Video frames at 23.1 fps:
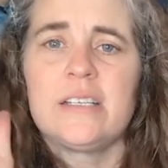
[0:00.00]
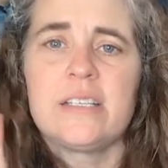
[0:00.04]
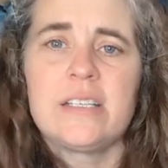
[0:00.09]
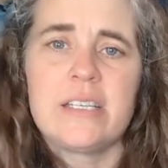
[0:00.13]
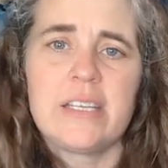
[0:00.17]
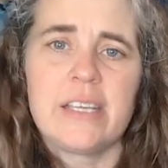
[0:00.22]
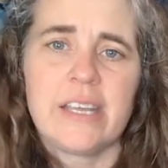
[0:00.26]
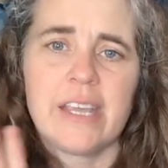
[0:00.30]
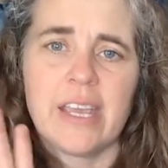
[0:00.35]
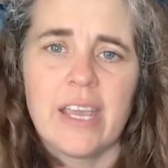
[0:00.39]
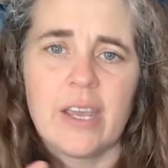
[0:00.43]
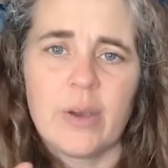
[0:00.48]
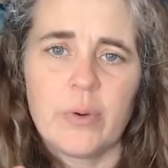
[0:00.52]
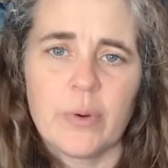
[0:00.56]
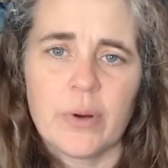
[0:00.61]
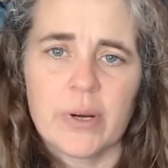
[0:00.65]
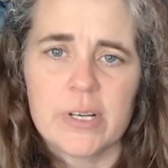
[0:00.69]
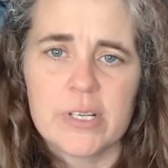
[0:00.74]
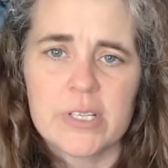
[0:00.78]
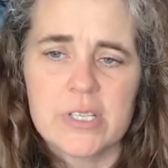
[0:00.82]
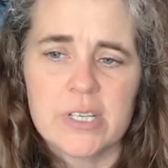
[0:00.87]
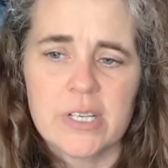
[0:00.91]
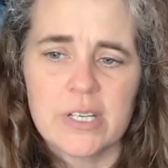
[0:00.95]
DK
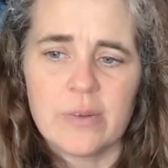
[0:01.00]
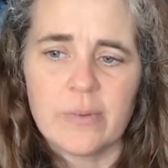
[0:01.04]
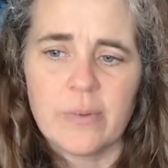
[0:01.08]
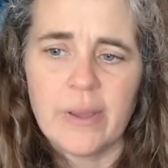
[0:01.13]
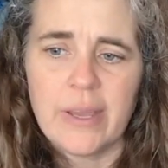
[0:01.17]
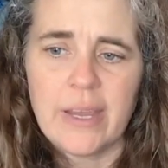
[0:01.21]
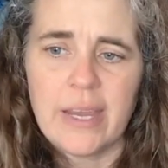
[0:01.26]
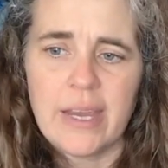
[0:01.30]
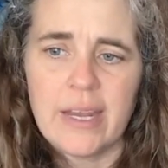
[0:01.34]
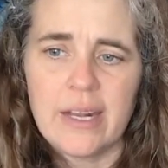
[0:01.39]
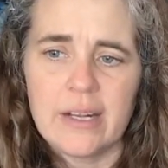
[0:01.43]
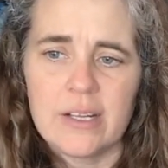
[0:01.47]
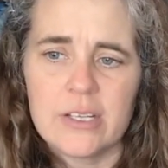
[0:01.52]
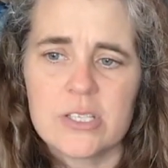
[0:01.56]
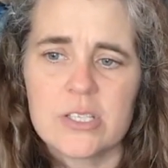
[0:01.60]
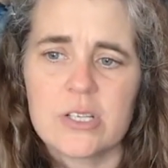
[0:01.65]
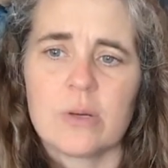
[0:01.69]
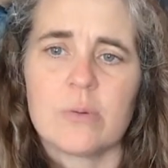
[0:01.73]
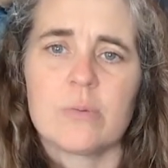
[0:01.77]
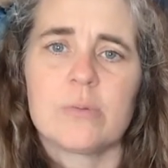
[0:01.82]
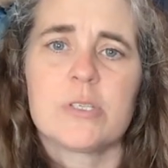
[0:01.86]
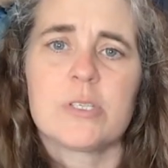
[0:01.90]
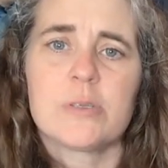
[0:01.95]
worsted weight.
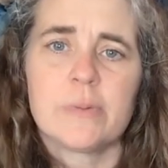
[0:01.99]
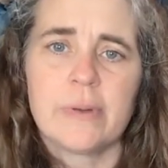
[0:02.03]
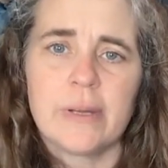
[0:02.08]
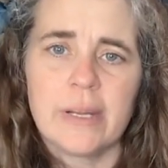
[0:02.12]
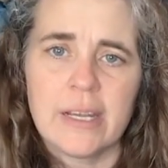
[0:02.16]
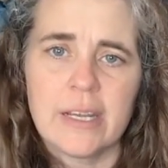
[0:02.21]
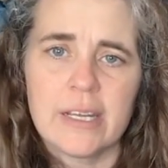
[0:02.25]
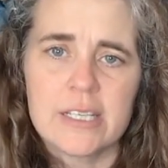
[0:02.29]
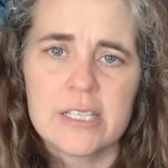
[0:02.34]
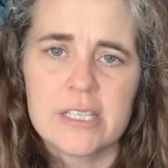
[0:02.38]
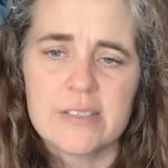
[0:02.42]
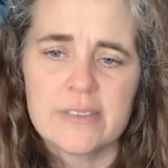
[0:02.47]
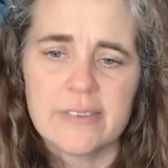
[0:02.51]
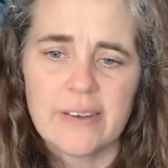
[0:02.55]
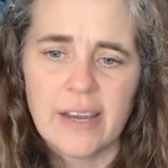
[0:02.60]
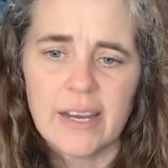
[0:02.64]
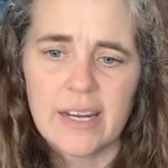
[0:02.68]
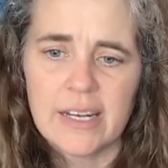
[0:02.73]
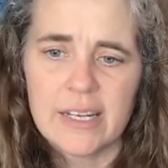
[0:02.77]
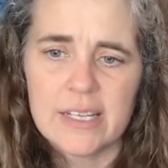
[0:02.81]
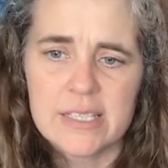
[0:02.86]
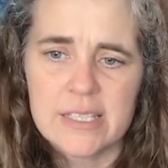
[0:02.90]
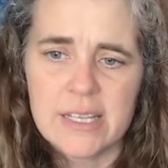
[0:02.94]
So I'm spinning as
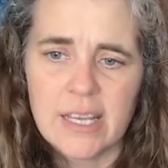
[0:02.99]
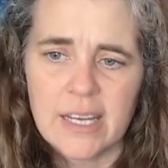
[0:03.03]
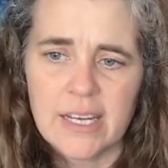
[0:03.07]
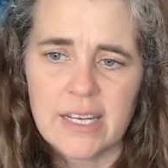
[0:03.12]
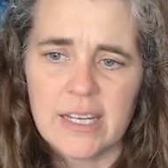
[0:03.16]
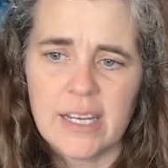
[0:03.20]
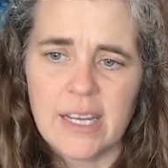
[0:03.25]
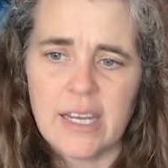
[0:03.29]
fine as I